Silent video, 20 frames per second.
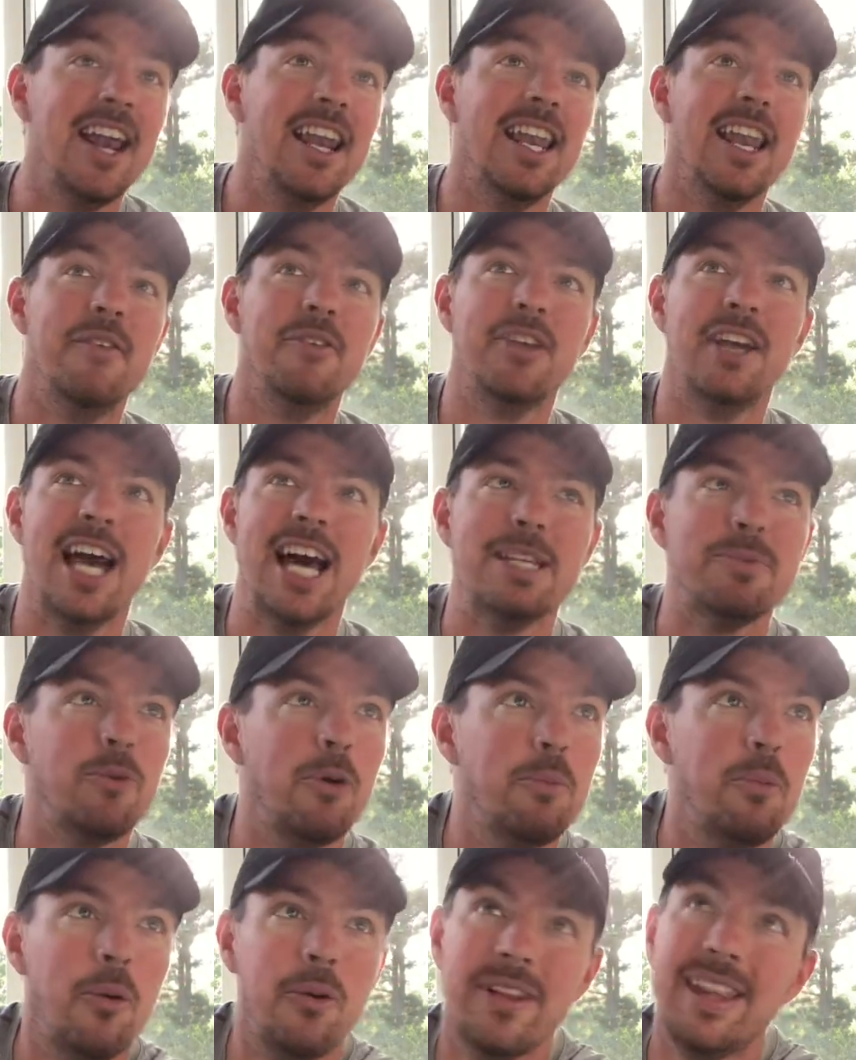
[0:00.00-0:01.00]
Love you guys. More
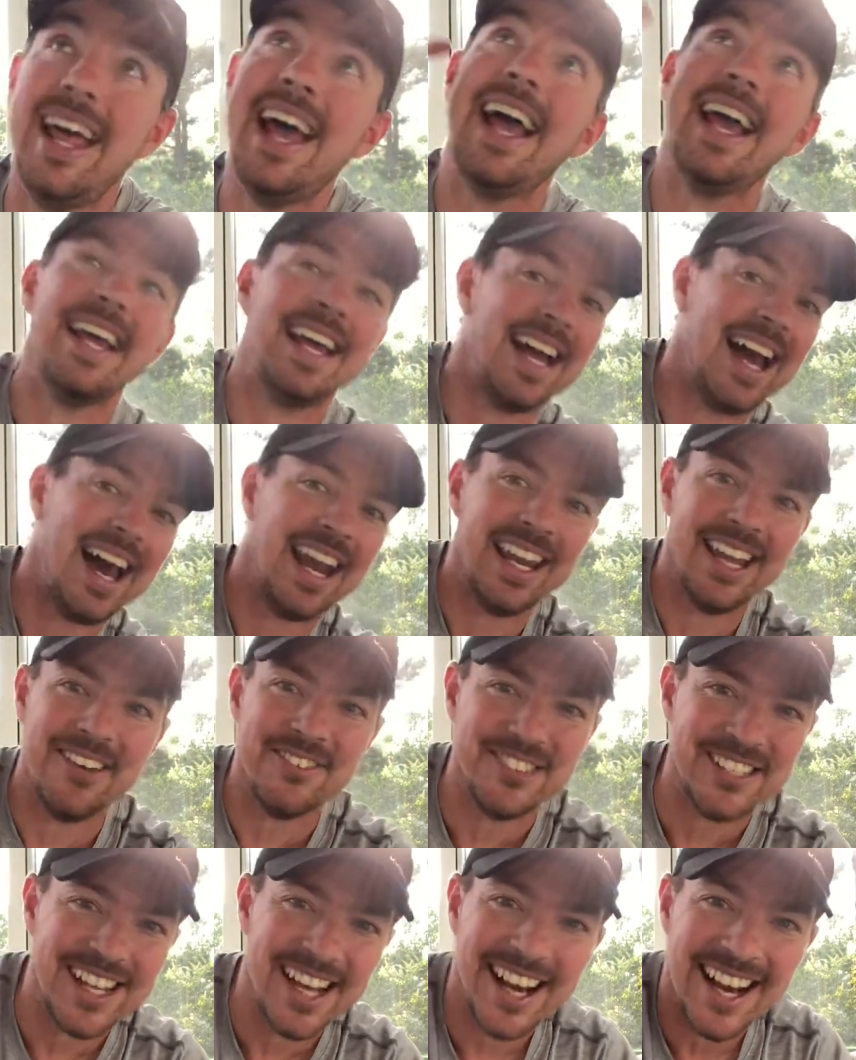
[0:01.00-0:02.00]
important than that, God
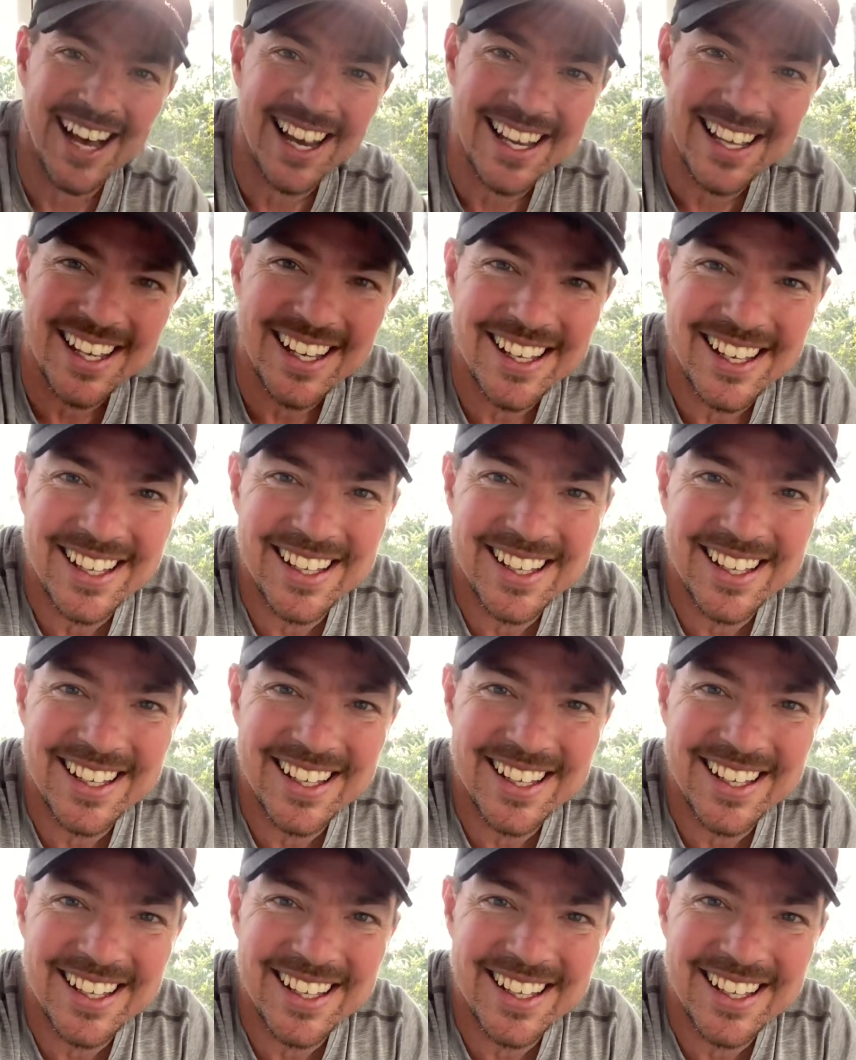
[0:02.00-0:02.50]
loves you. Holla.